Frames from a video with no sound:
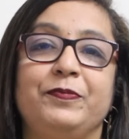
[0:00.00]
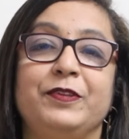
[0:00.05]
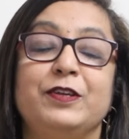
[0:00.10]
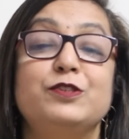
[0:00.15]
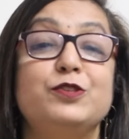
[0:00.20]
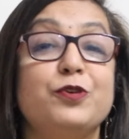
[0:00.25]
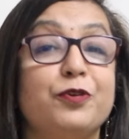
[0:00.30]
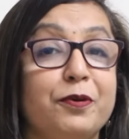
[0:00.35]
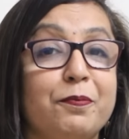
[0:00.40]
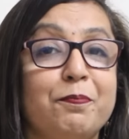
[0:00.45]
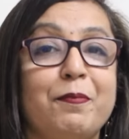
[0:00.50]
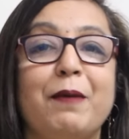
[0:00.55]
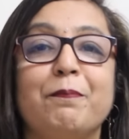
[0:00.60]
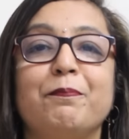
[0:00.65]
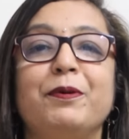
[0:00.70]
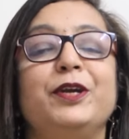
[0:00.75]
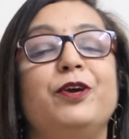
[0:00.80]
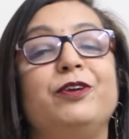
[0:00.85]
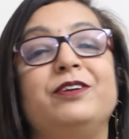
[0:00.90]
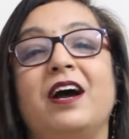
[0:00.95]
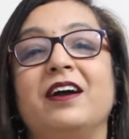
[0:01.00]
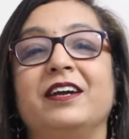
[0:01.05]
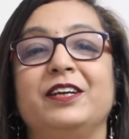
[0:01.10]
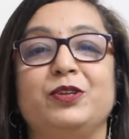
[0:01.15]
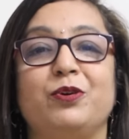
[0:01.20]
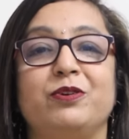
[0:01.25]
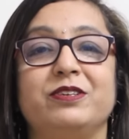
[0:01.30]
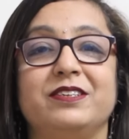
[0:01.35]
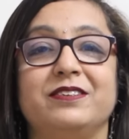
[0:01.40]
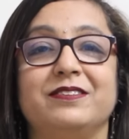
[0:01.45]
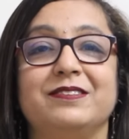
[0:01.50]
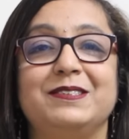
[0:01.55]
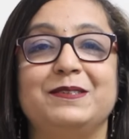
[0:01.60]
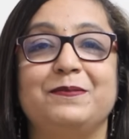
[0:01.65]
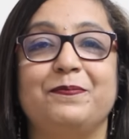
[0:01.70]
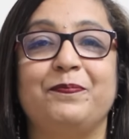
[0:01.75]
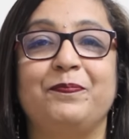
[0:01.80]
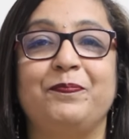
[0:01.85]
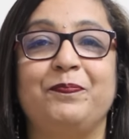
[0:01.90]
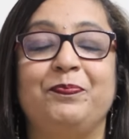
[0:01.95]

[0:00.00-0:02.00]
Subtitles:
So remember your target audience.